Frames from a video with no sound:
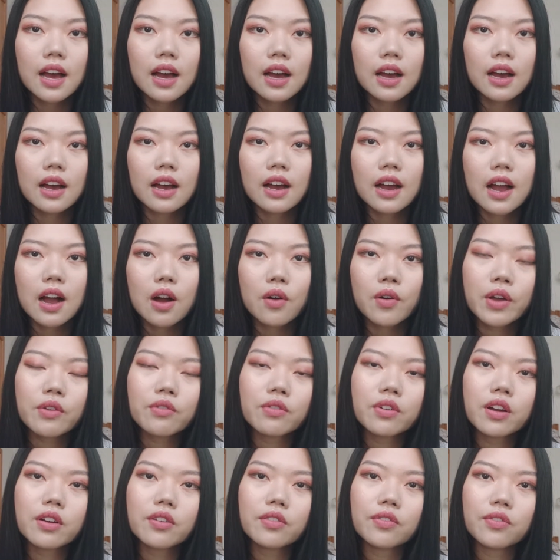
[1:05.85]
Uh,
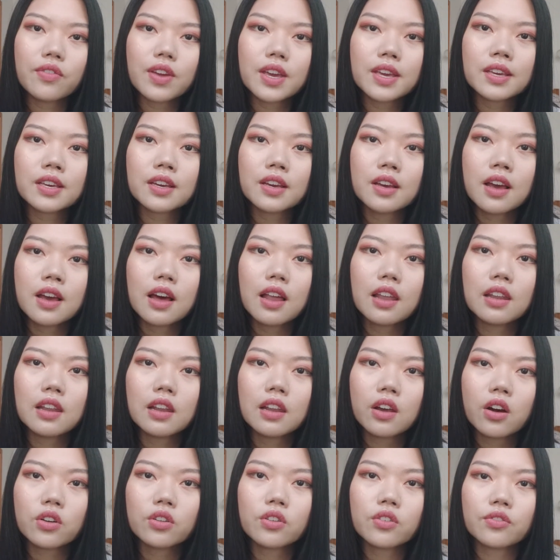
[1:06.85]
however, I think a
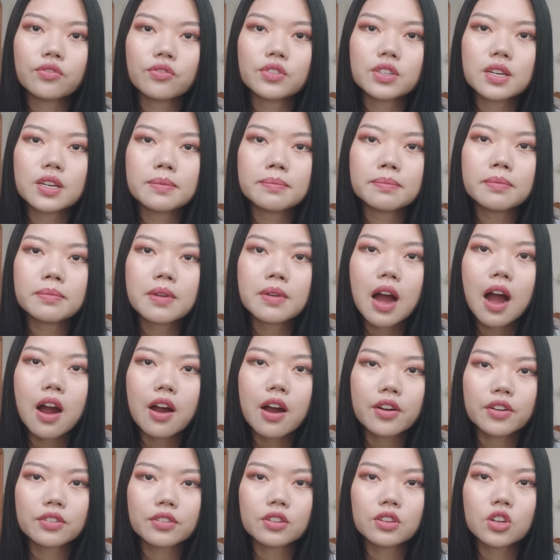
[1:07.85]
lot of them
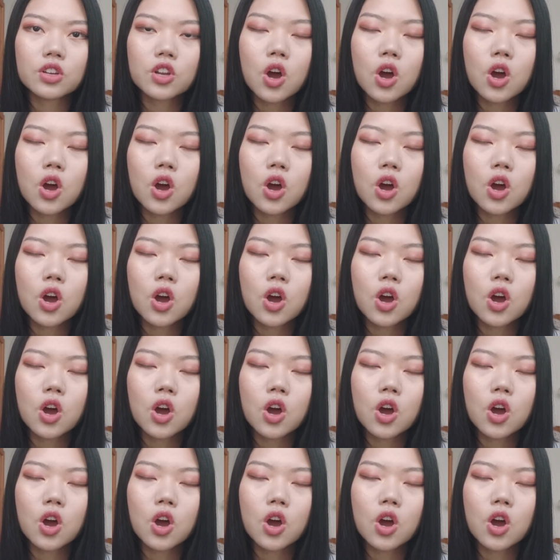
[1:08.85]
are